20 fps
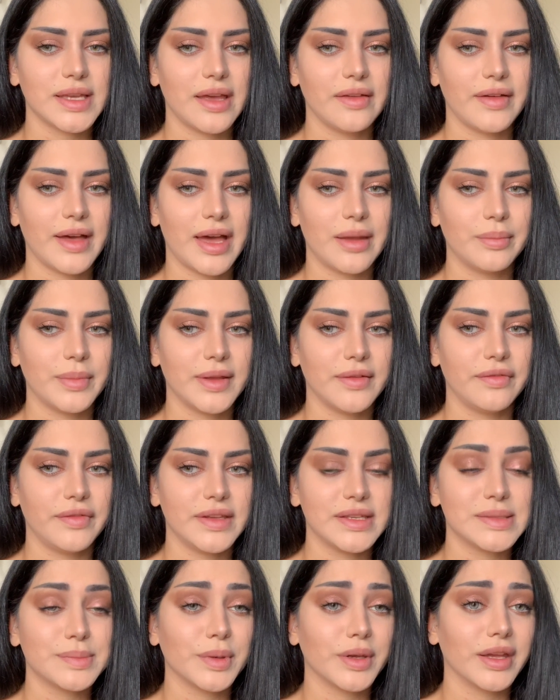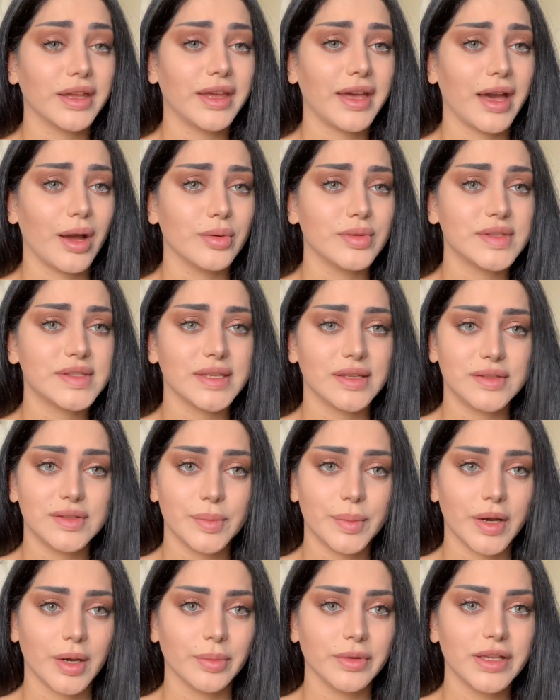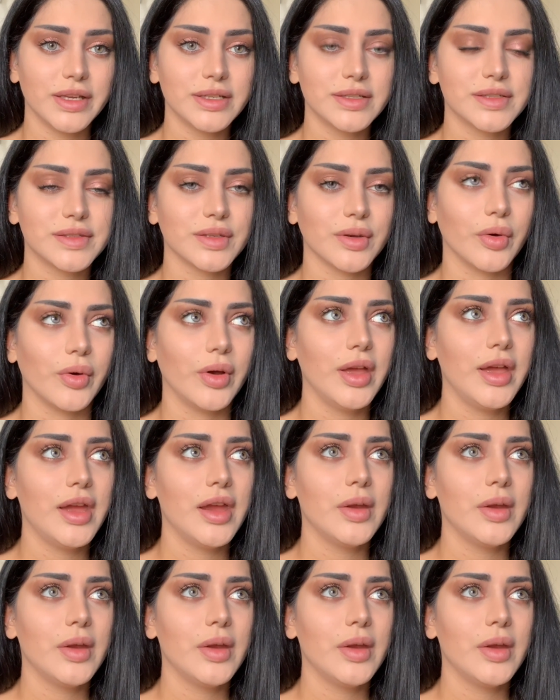I've had my Facebook account set to public, so